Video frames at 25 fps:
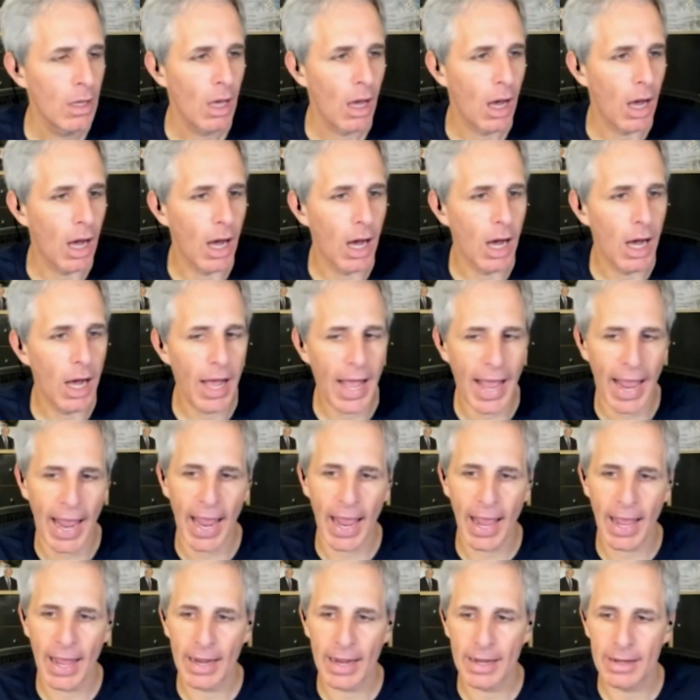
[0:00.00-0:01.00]

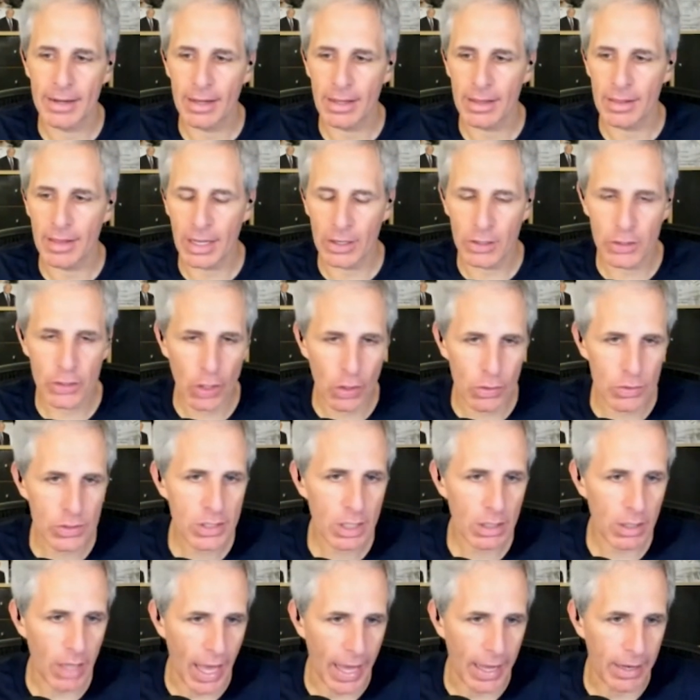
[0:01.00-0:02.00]
And they chose
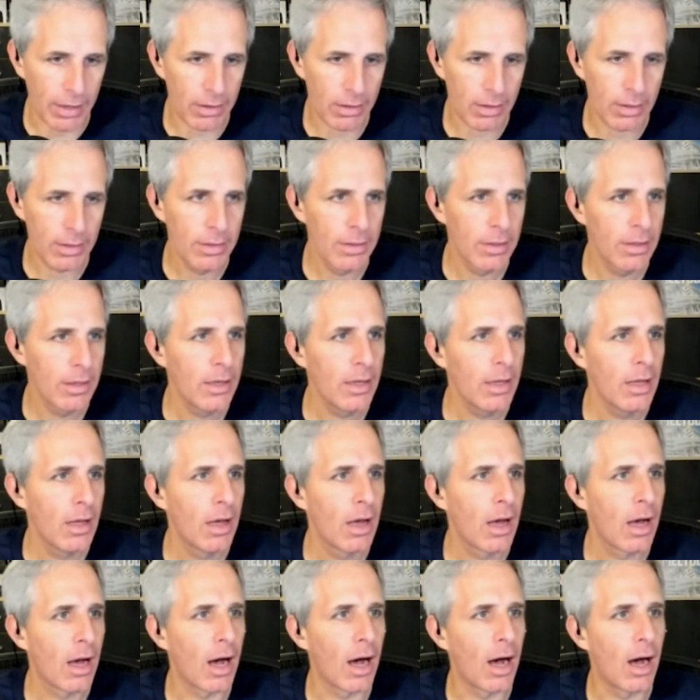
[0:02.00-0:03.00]
the latter.
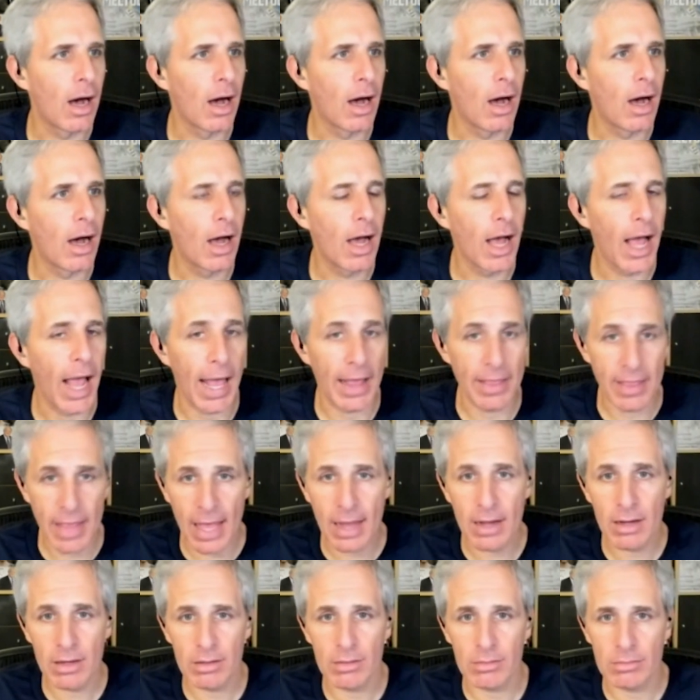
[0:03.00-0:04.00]
And
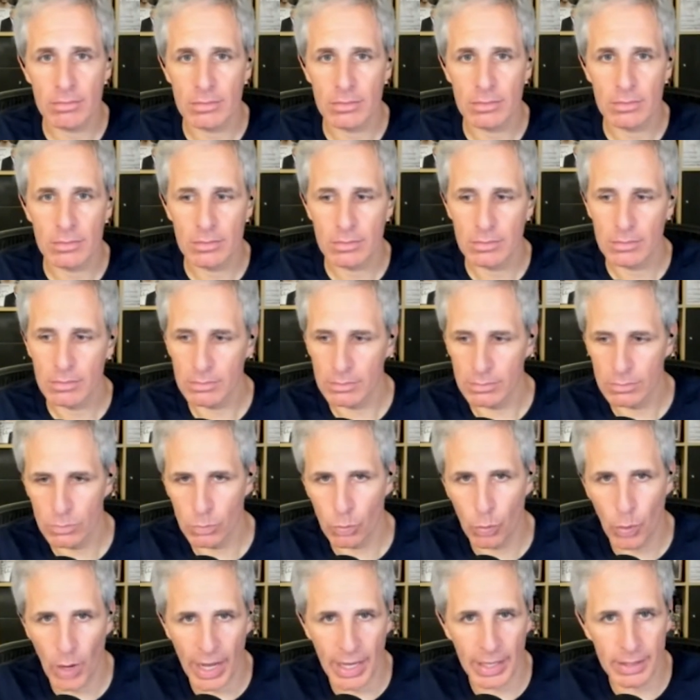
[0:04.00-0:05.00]
then
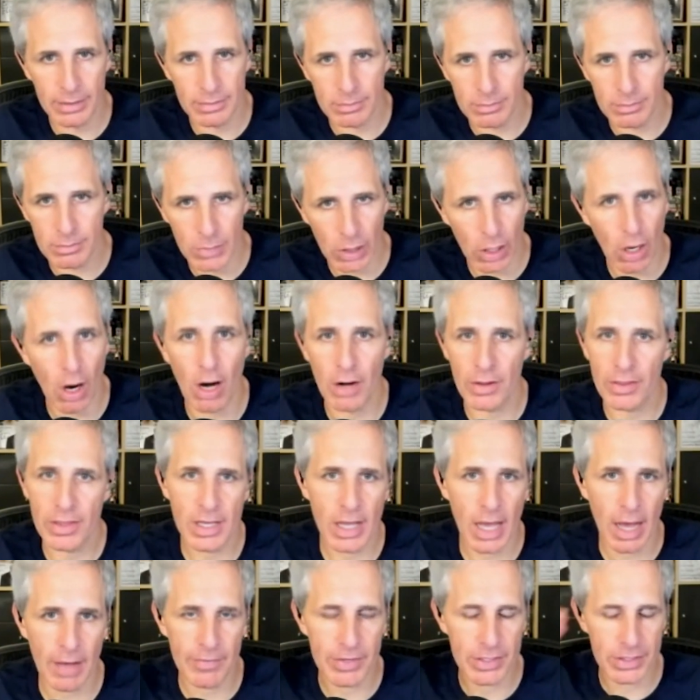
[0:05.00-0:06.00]
when
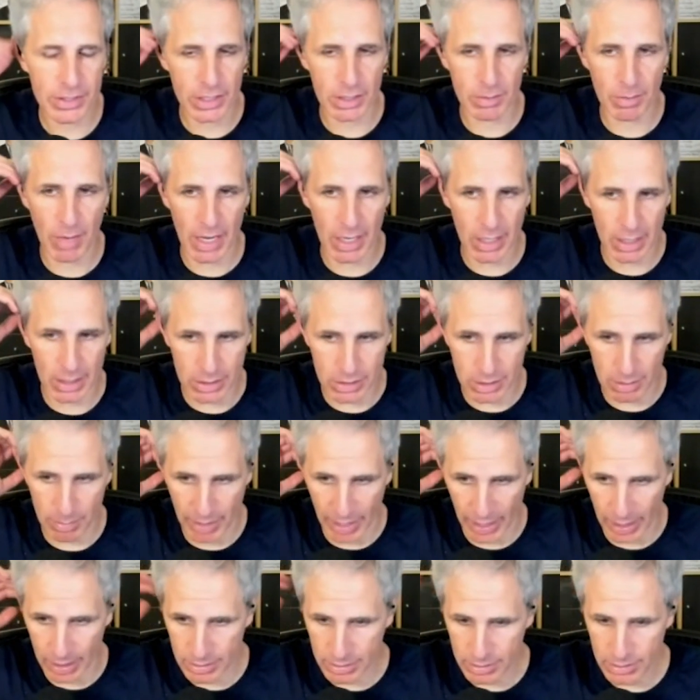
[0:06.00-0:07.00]
McCarthy obviously made his
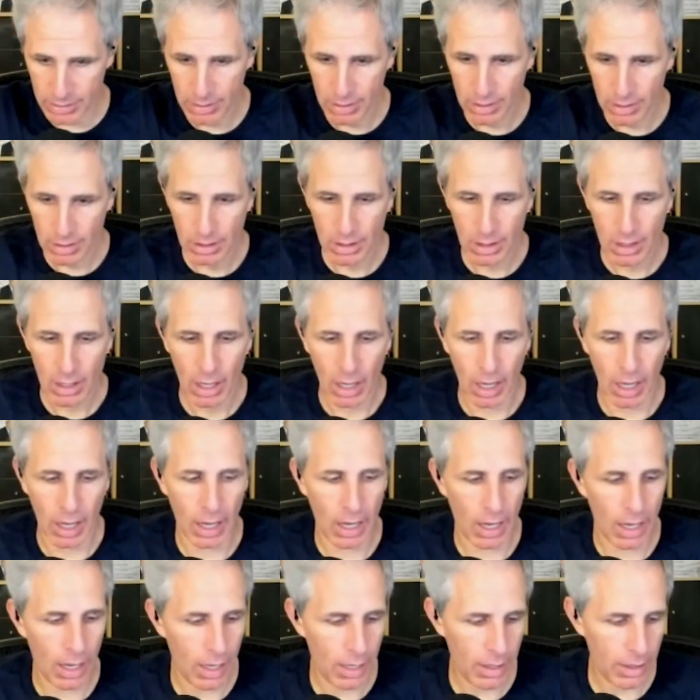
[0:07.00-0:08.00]
demands,
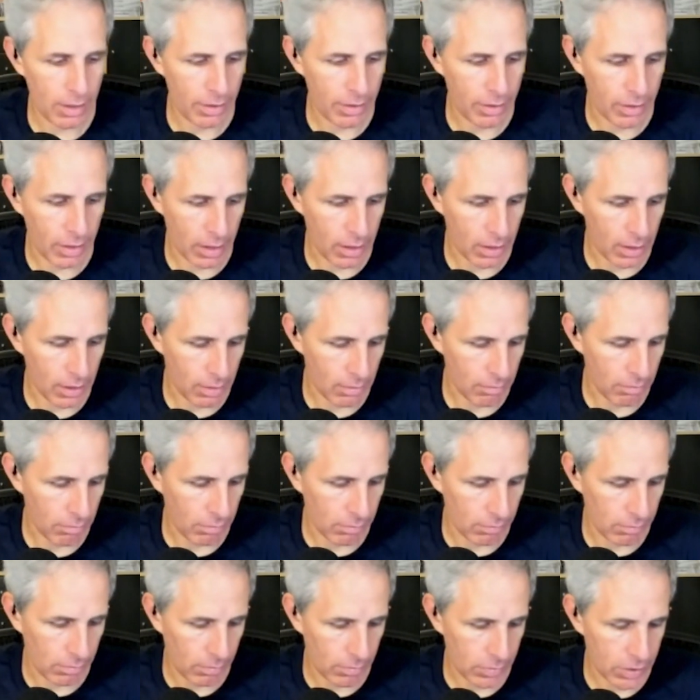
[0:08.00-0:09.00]
some
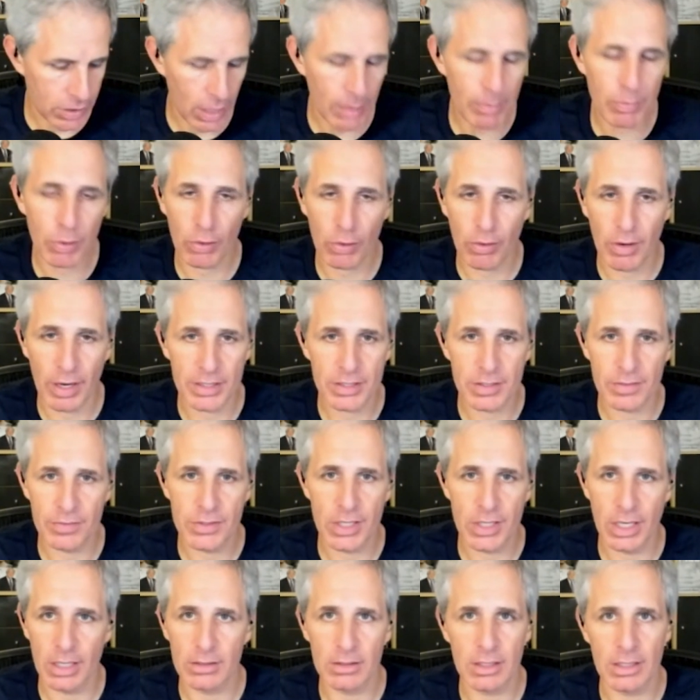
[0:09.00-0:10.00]
progressives
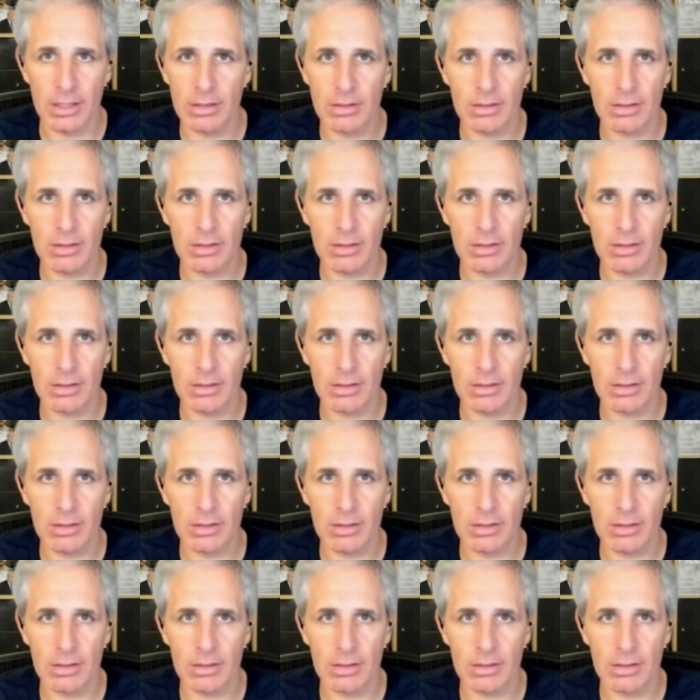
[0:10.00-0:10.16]
said,